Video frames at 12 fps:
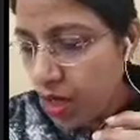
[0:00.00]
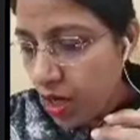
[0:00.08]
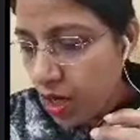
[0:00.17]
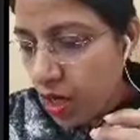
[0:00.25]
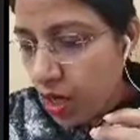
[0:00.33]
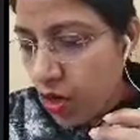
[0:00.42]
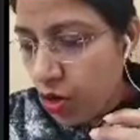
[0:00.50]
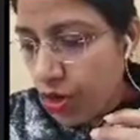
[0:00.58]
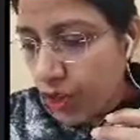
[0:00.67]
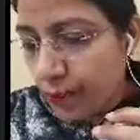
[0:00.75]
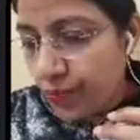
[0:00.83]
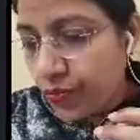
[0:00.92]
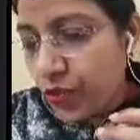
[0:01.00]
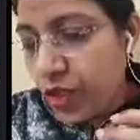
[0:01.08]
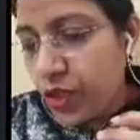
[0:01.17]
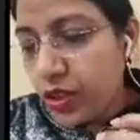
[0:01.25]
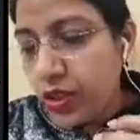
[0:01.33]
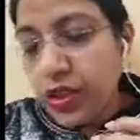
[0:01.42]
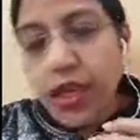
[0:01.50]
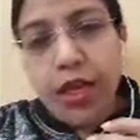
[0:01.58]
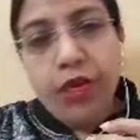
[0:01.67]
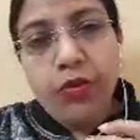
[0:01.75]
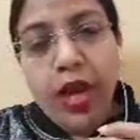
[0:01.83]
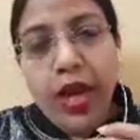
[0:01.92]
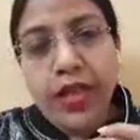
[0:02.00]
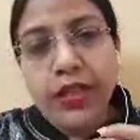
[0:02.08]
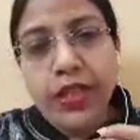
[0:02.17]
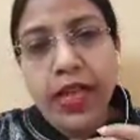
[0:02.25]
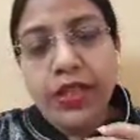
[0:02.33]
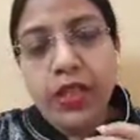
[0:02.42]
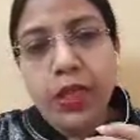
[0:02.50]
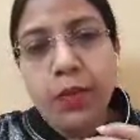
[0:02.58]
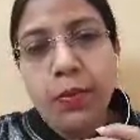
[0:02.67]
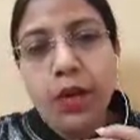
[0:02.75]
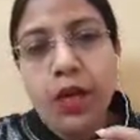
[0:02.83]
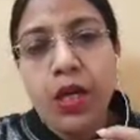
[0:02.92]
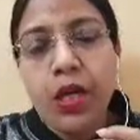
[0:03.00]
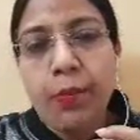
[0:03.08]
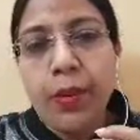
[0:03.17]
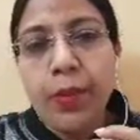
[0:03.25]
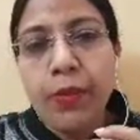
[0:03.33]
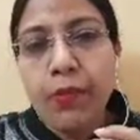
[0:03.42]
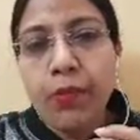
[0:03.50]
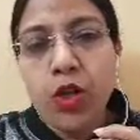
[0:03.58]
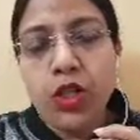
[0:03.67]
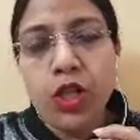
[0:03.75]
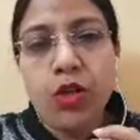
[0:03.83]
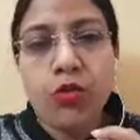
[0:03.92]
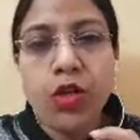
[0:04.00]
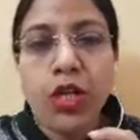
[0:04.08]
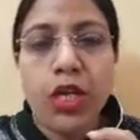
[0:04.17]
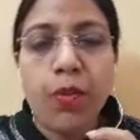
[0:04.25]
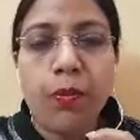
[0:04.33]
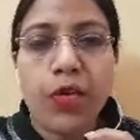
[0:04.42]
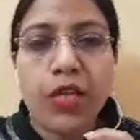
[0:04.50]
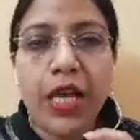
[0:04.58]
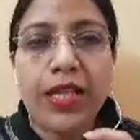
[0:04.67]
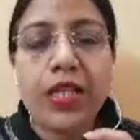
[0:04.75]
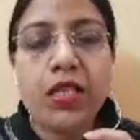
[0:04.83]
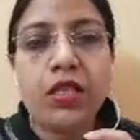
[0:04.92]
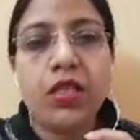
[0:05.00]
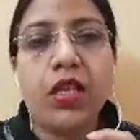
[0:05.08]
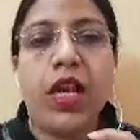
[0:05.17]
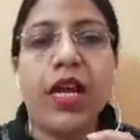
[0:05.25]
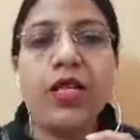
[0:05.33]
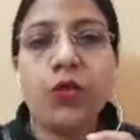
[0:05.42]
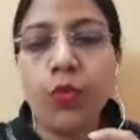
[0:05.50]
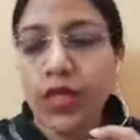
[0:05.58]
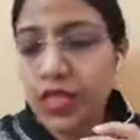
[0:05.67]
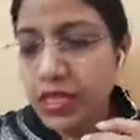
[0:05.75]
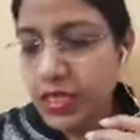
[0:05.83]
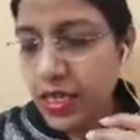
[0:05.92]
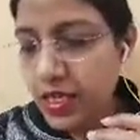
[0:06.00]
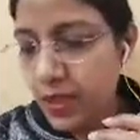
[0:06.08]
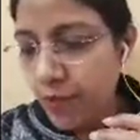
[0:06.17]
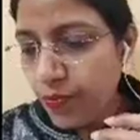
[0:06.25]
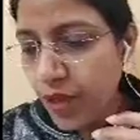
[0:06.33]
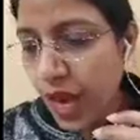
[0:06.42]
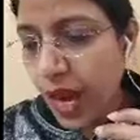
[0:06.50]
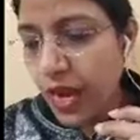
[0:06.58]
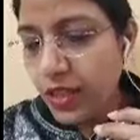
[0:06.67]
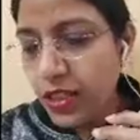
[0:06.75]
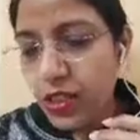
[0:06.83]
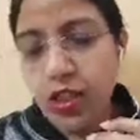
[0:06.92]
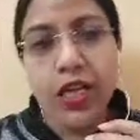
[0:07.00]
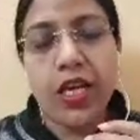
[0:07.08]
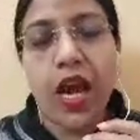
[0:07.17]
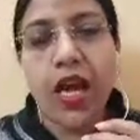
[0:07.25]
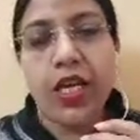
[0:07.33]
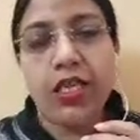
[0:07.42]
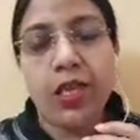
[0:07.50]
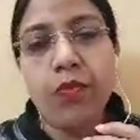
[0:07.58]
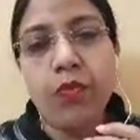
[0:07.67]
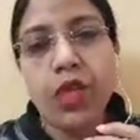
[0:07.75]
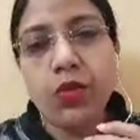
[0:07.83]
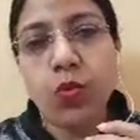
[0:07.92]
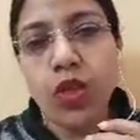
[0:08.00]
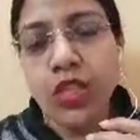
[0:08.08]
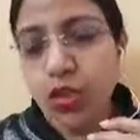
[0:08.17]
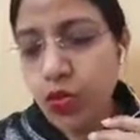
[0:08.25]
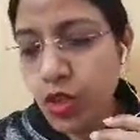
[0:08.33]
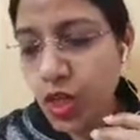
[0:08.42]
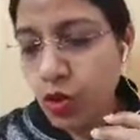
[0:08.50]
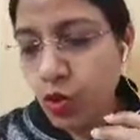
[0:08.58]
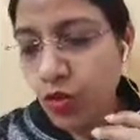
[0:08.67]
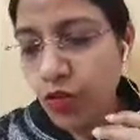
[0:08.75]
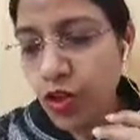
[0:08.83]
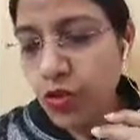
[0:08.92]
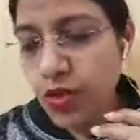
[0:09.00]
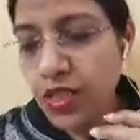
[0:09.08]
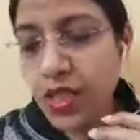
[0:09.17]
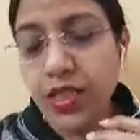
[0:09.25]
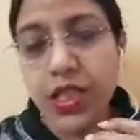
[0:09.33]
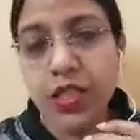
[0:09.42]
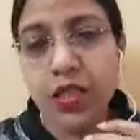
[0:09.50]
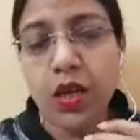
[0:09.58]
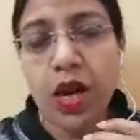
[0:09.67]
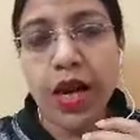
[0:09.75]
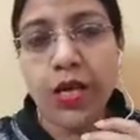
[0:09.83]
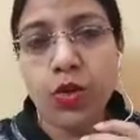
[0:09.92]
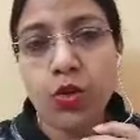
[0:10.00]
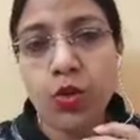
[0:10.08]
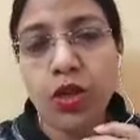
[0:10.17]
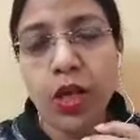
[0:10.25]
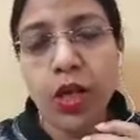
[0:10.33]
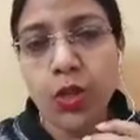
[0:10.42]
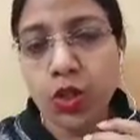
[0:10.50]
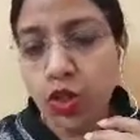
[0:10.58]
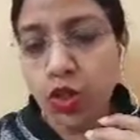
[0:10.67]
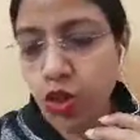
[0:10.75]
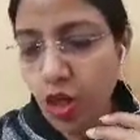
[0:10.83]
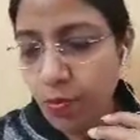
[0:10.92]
Okay, now and then the public prosecutor, he presents his witnesses, and he asks him that what did you see. So the first one says that, sir, I saw that Mr. Sharma